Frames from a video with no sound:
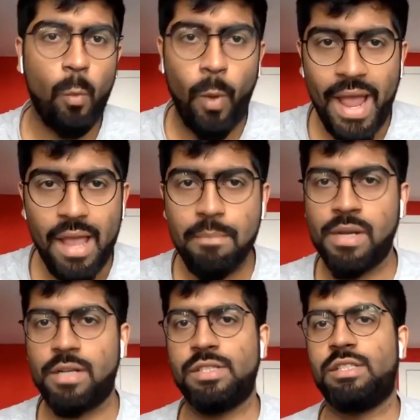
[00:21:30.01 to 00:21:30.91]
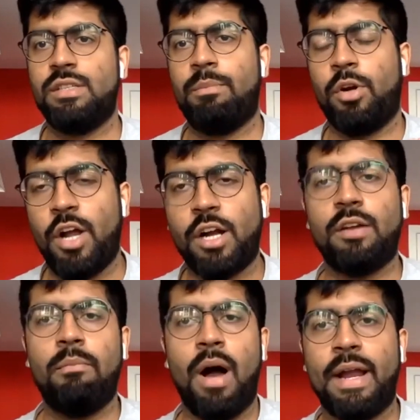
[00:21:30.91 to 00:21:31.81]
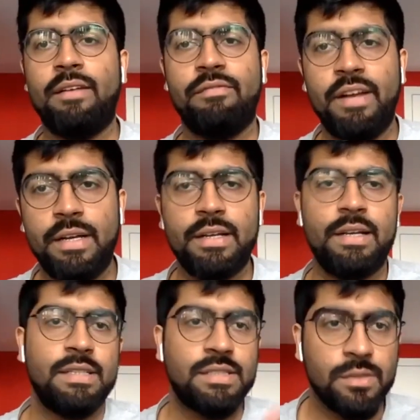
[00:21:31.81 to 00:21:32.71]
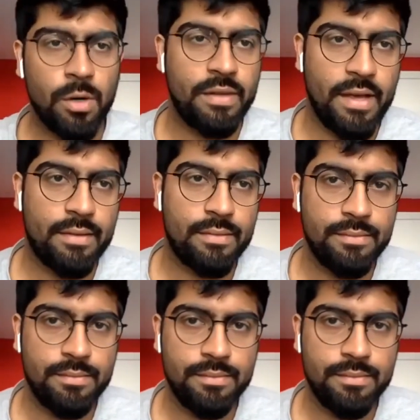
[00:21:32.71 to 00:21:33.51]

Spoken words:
Why? Because the product market fit is not there.